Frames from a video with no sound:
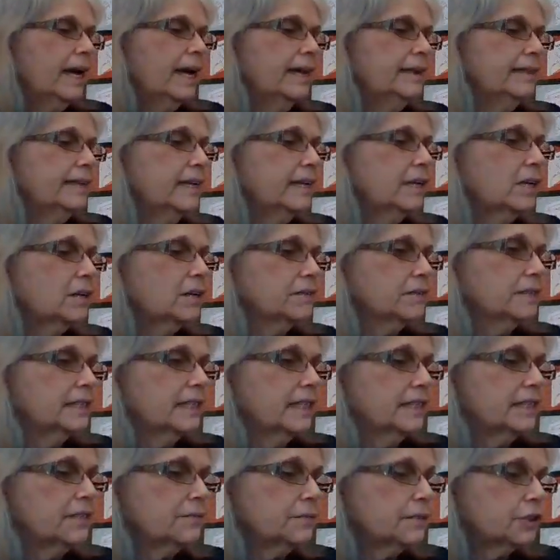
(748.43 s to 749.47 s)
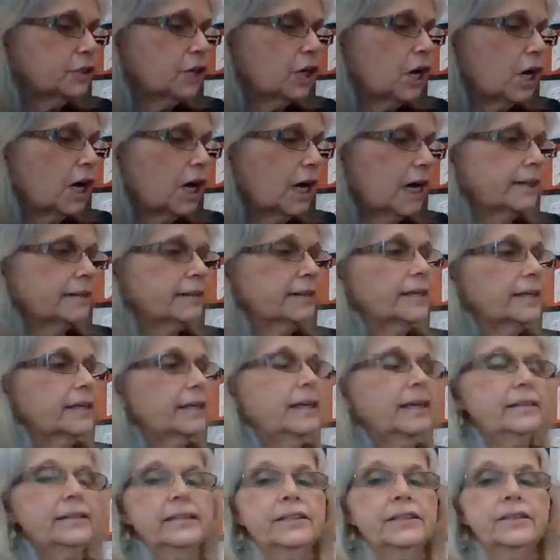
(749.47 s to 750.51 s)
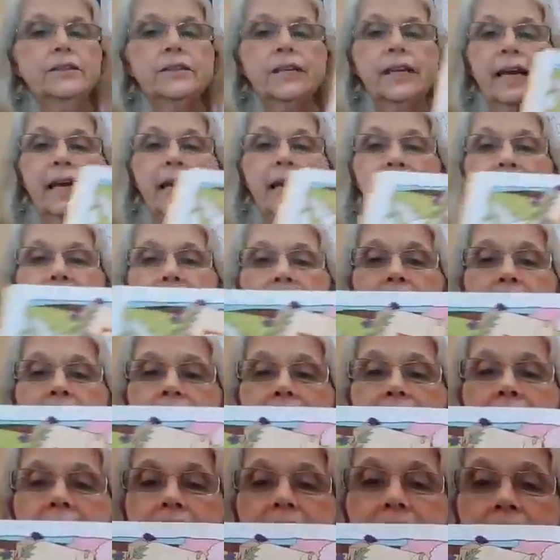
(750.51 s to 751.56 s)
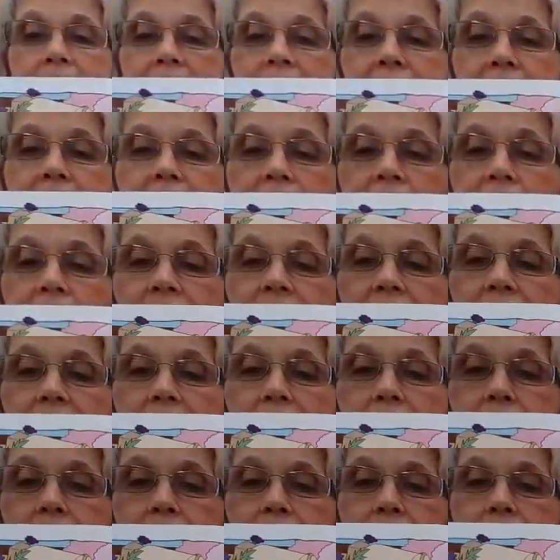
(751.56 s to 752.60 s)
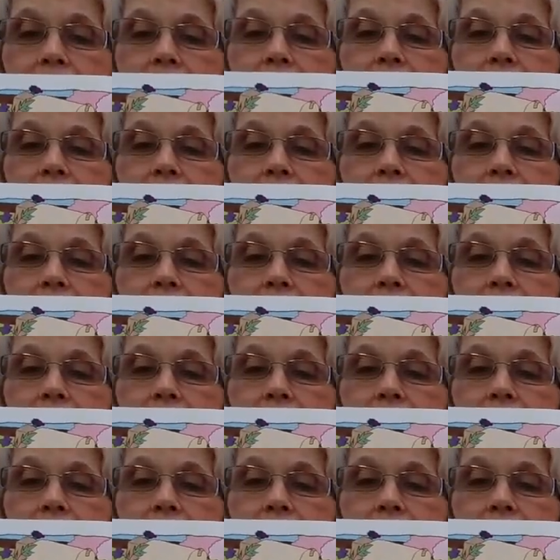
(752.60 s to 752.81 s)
And then all of a sudden it was gone. A little hand had snatched it up.